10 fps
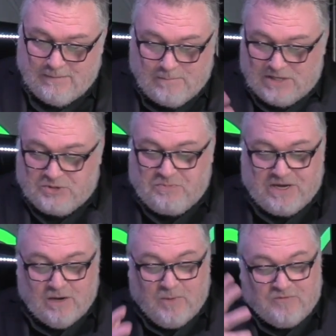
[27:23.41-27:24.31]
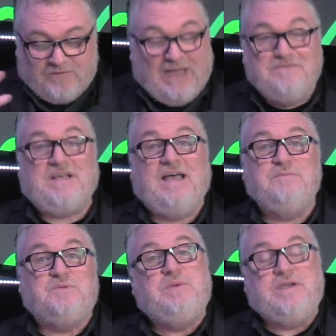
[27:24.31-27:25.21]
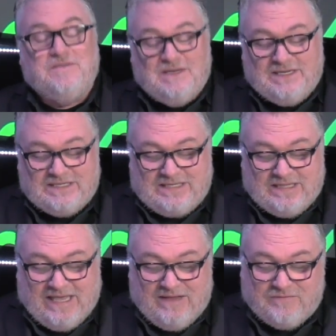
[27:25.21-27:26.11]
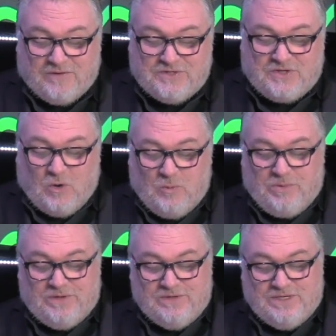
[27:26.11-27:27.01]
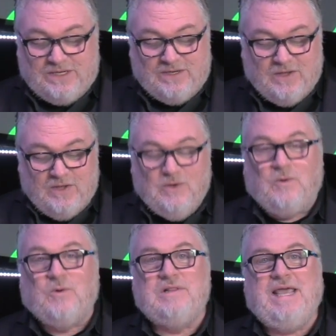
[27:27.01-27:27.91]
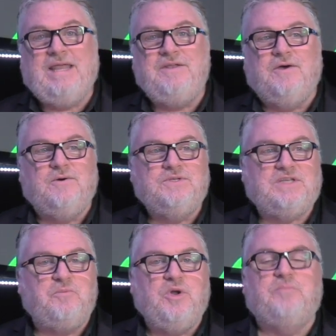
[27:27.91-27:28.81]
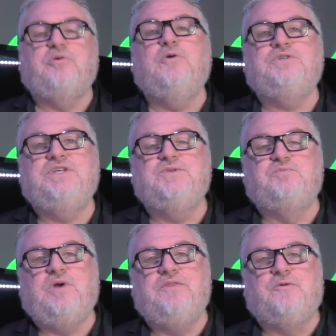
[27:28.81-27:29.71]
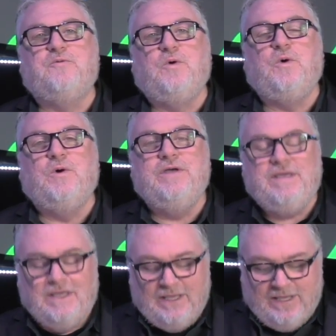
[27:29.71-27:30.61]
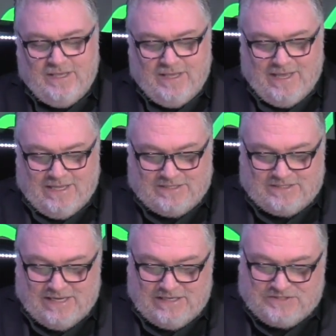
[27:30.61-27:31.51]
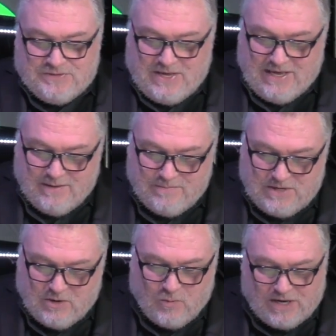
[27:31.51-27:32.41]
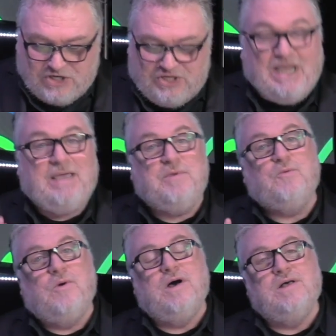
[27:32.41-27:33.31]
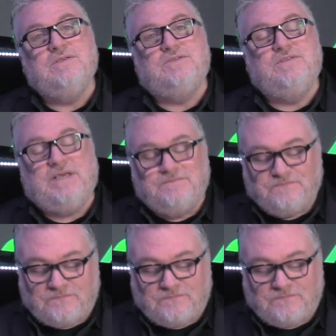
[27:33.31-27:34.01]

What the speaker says: much bigger, about five times bigger than Disneyland, first opened in Orlando, someone approached his brother Roy and said to him, "You know, what a shame it was that